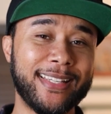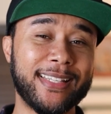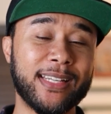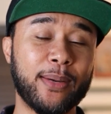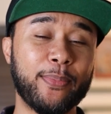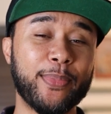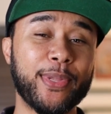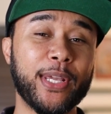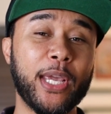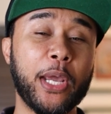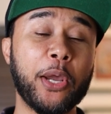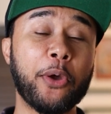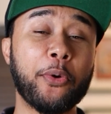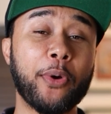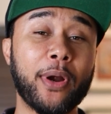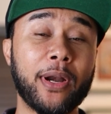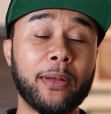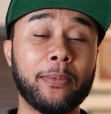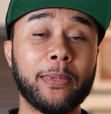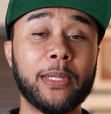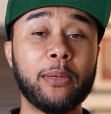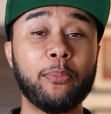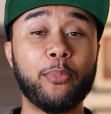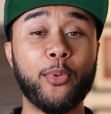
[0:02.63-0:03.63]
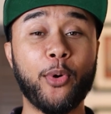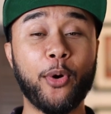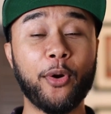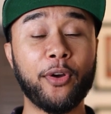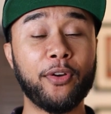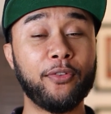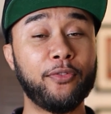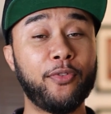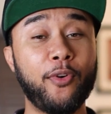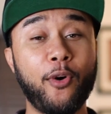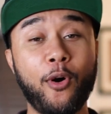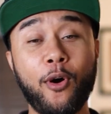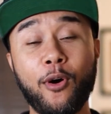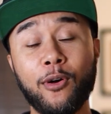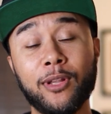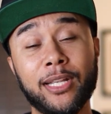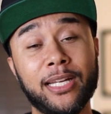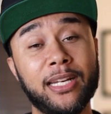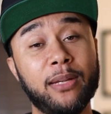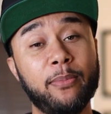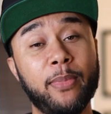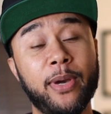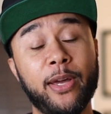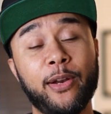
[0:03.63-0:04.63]
is something incredibly important for all
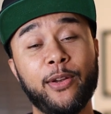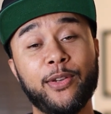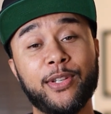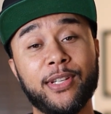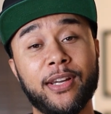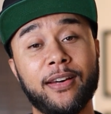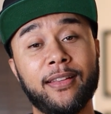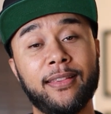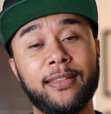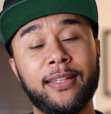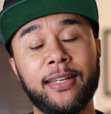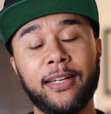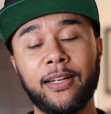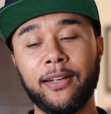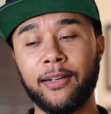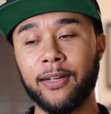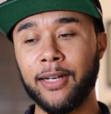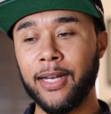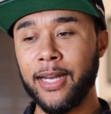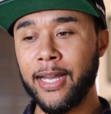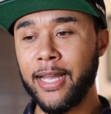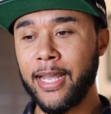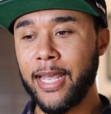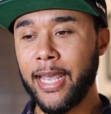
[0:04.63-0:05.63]
animators out there,